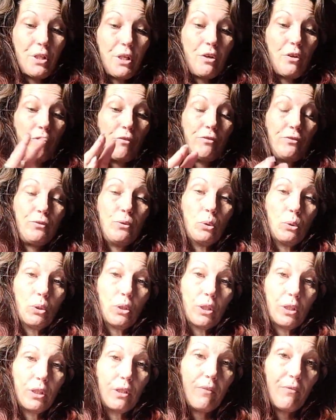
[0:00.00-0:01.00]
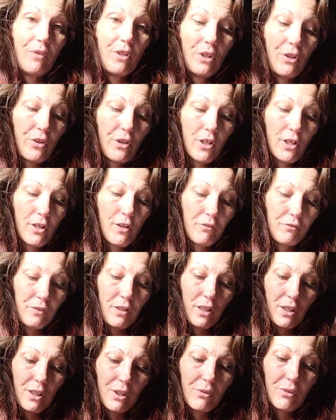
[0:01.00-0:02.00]
There are 4 of the Thoth
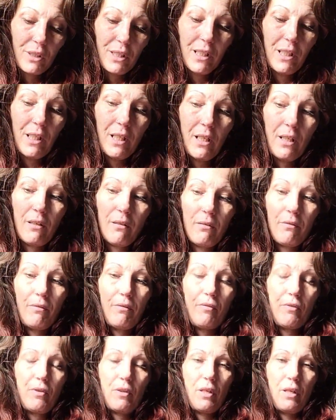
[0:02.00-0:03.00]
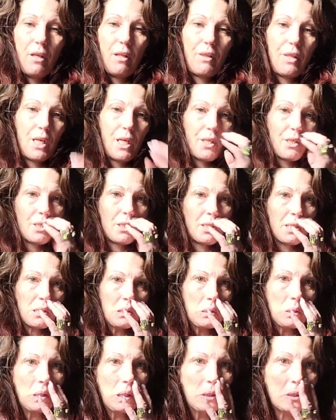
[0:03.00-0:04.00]
and 3 of the other
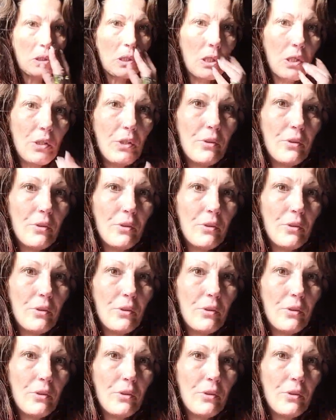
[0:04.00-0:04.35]
cards I'm going to turn